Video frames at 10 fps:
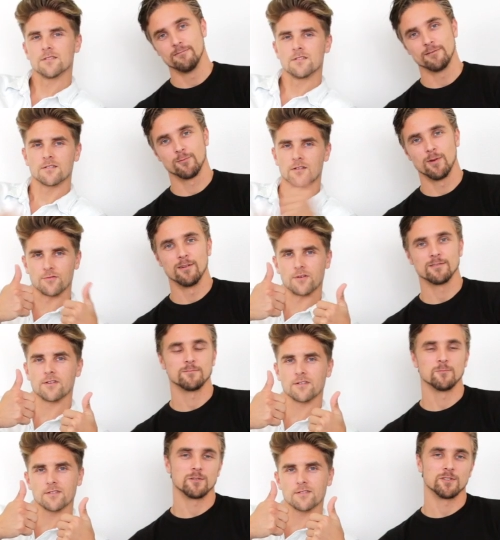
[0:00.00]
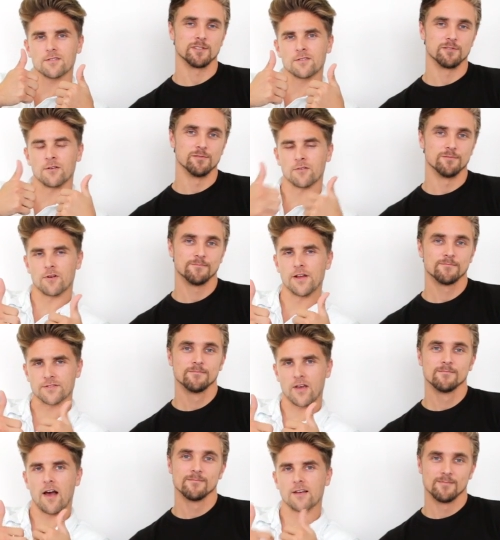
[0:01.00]
Speaker 1: It was really awesome
Speaker 2: watching you.
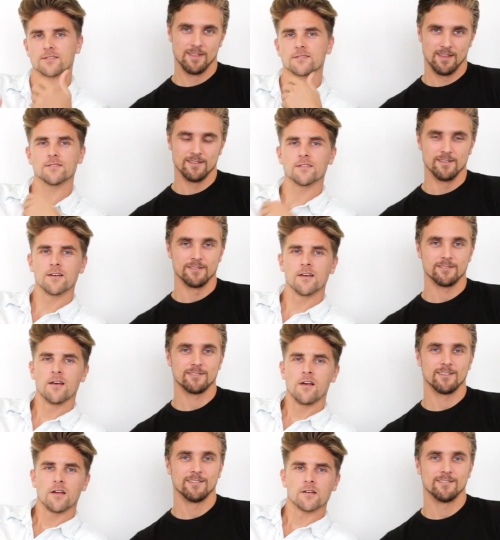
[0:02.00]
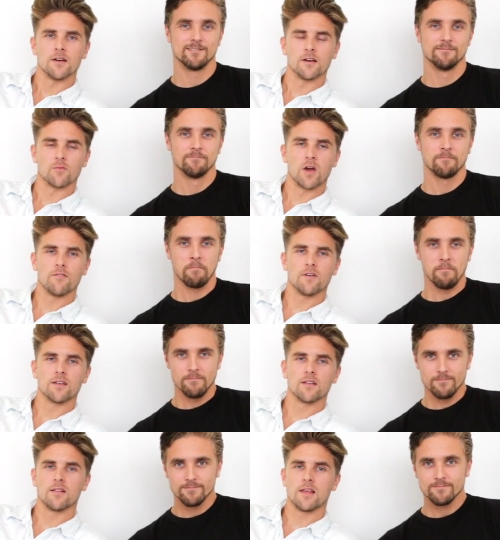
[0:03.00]
Congrats, guys. Yes. And we have a
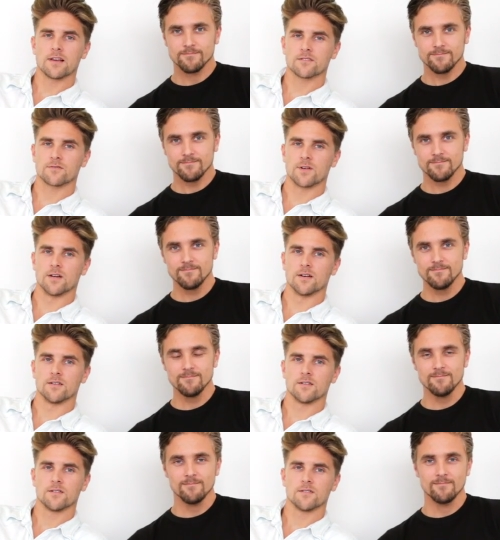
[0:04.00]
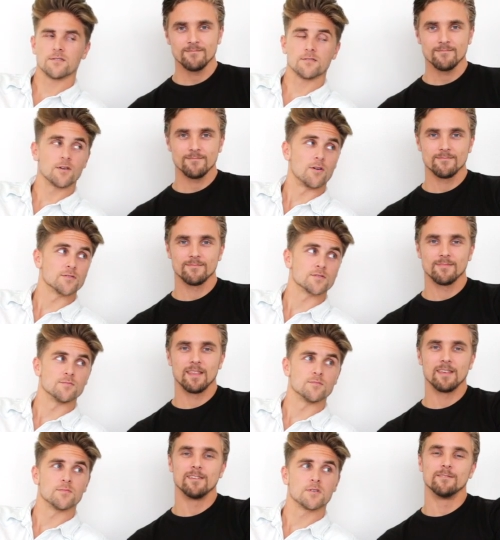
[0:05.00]
little extra
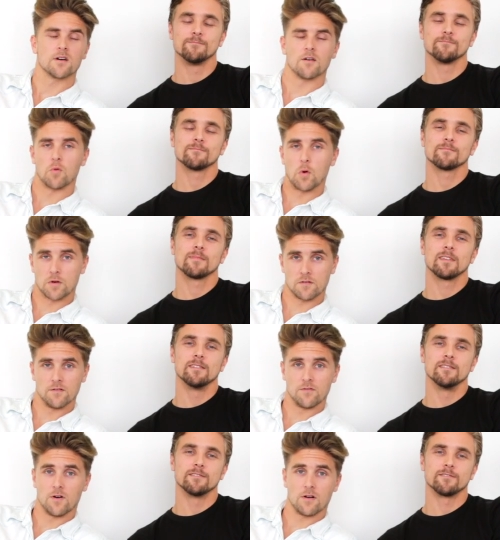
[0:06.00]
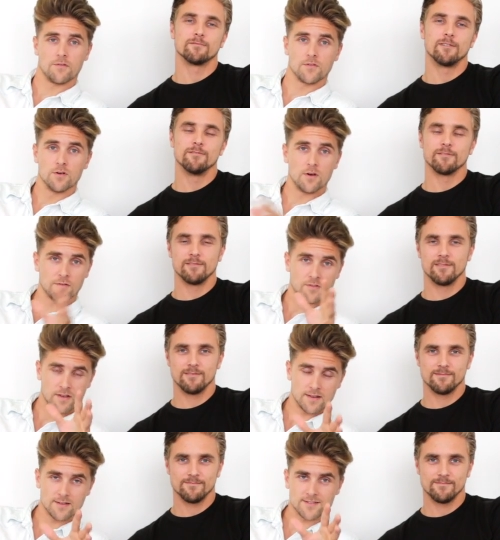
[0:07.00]
awesome reward. For all of you who have
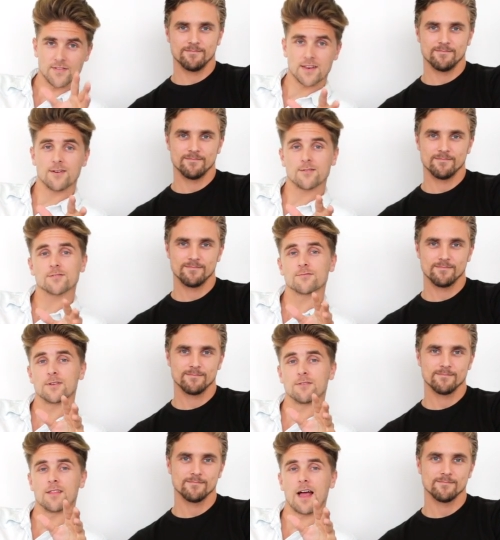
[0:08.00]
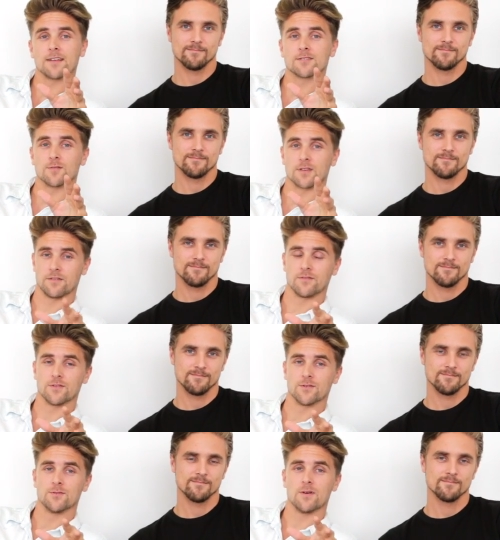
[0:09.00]
sent us videos, we would like to give
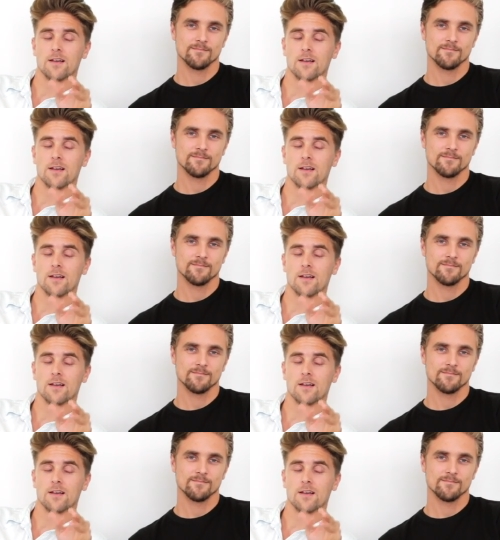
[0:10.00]
you